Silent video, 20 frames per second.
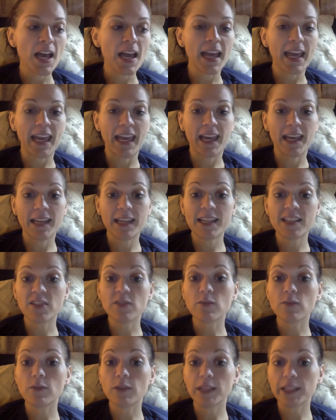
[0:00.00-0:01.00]
And it's
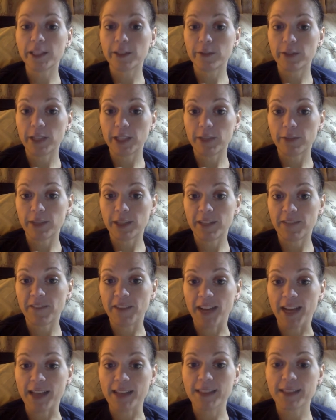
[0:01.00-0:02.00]
really, really, really
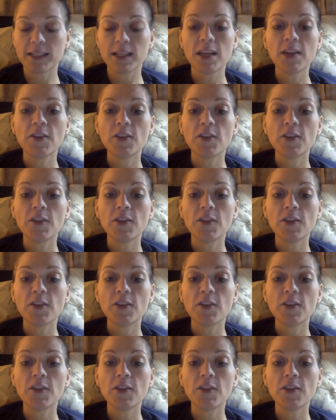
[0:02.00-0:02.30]
fast.